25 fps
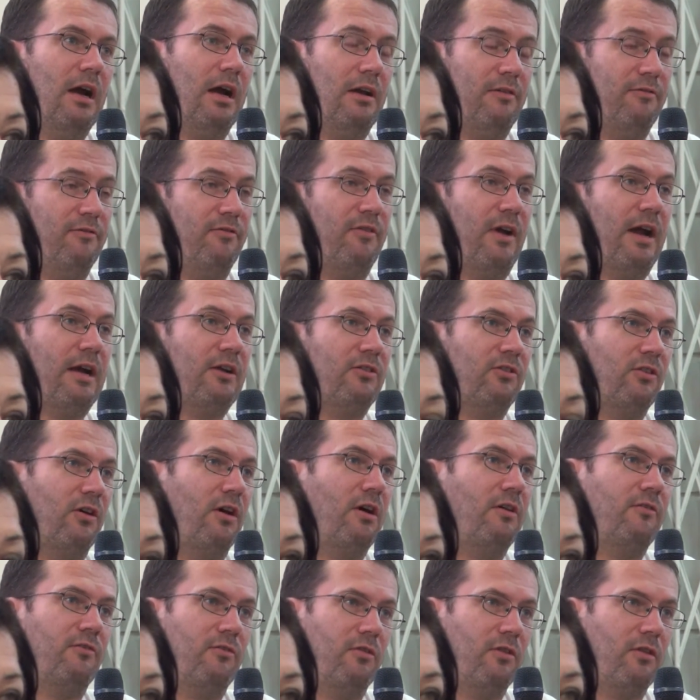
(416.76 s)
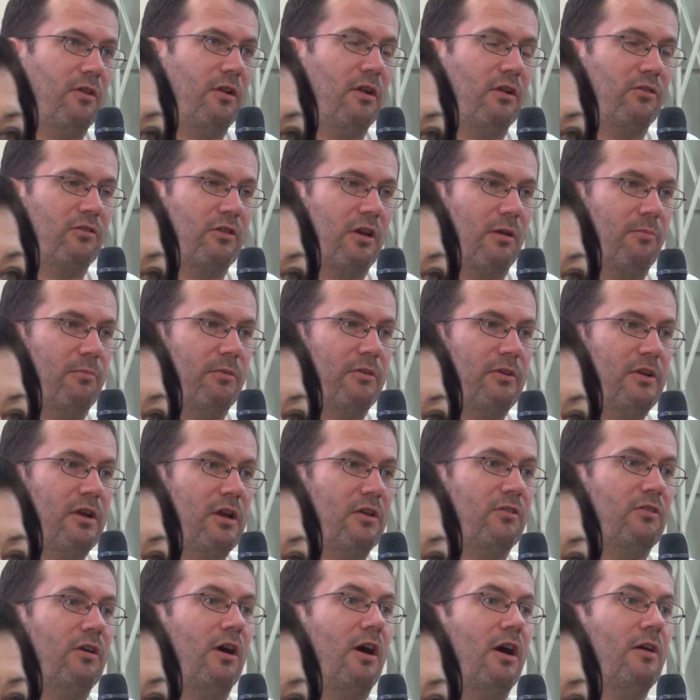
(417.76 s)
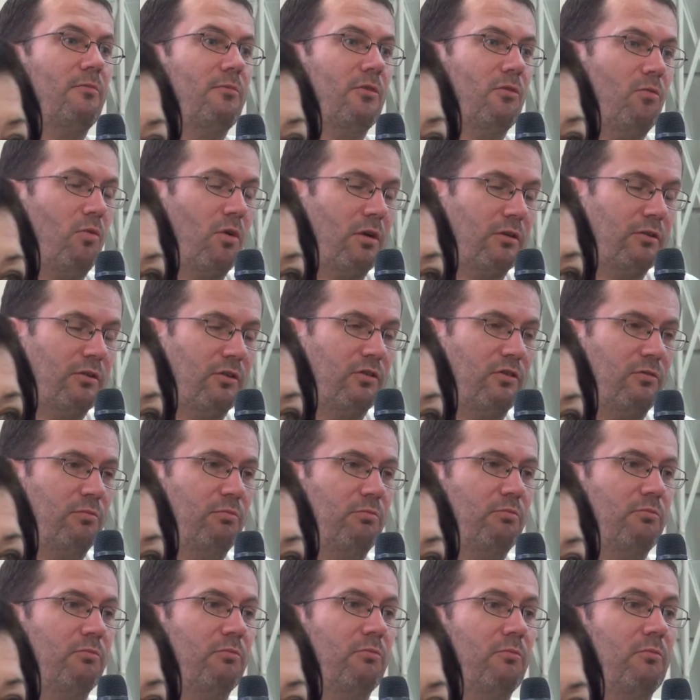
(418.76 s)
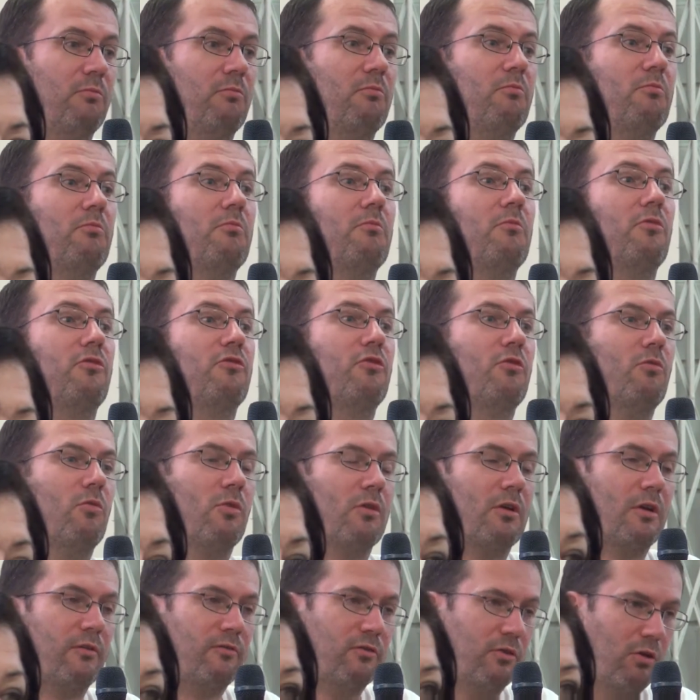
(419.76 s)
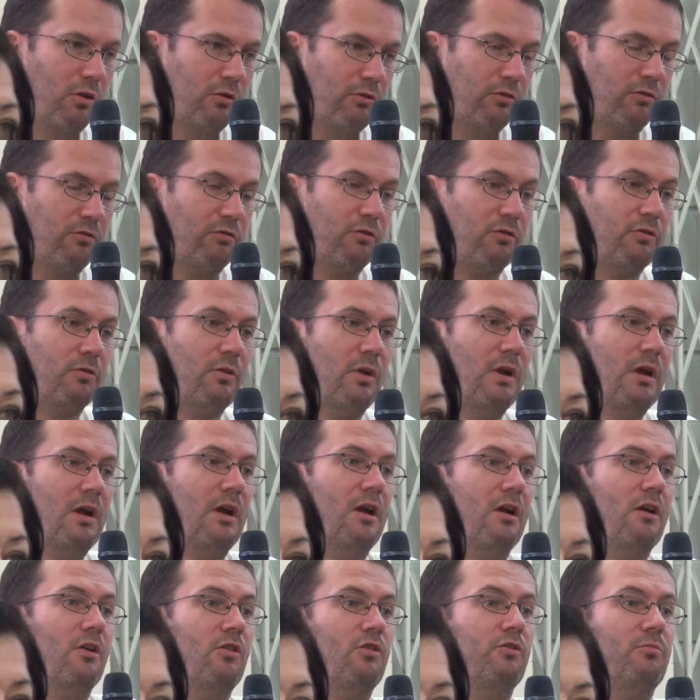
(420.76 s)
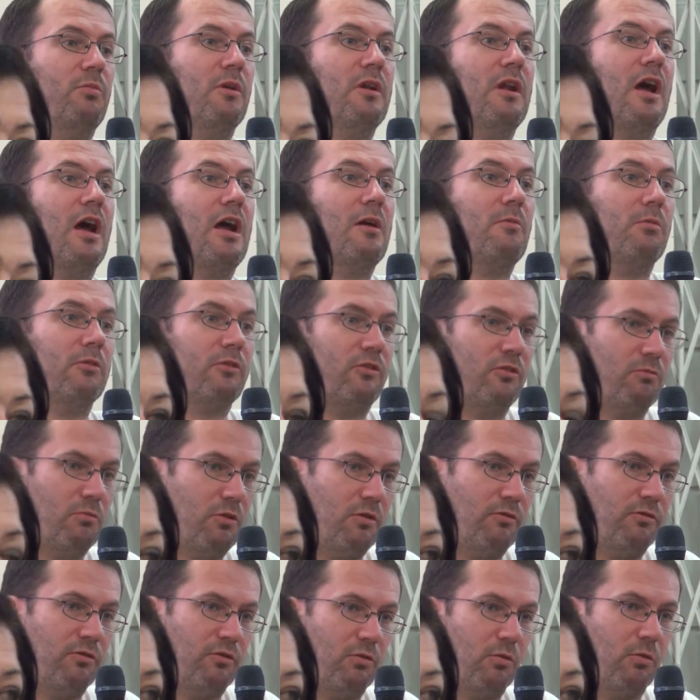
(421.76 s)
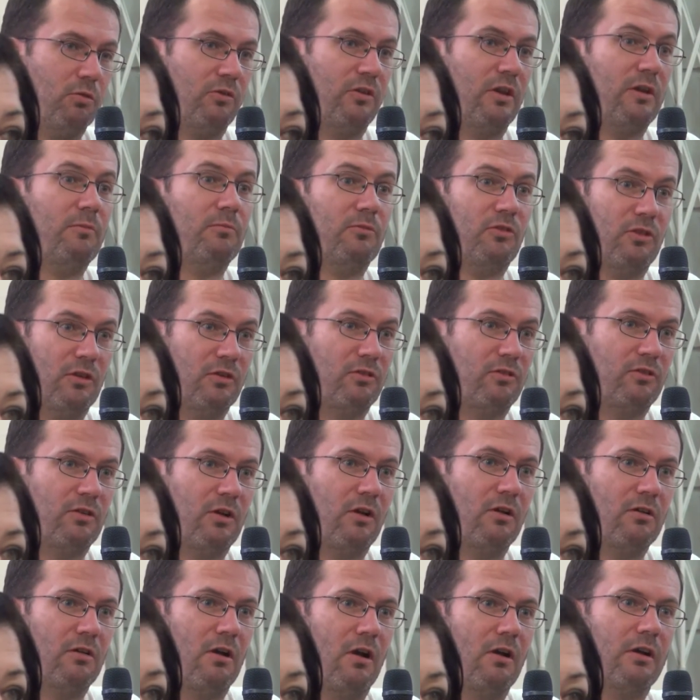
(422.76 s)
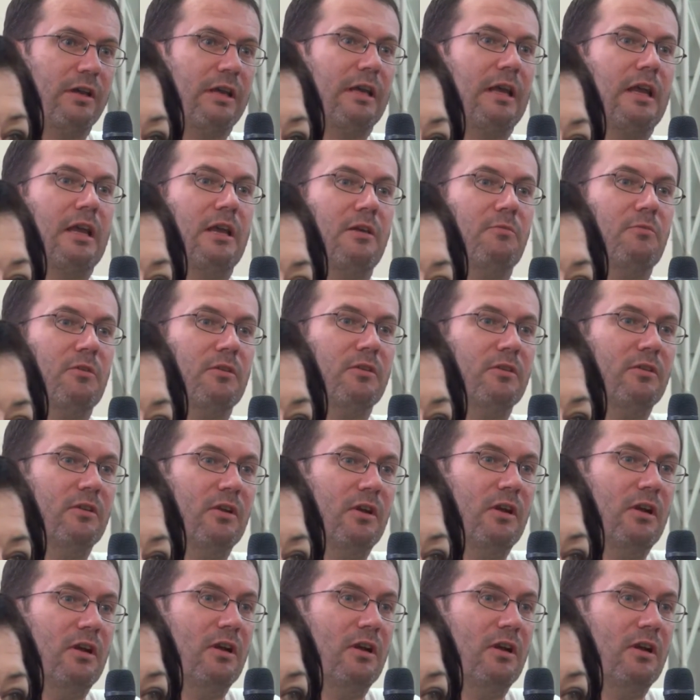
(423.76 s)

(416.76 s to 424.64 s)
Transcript: in fact, I've, for the last couple of years, I'm the one that's, through what I've gone through, who's been able to move towards him to start hugging him and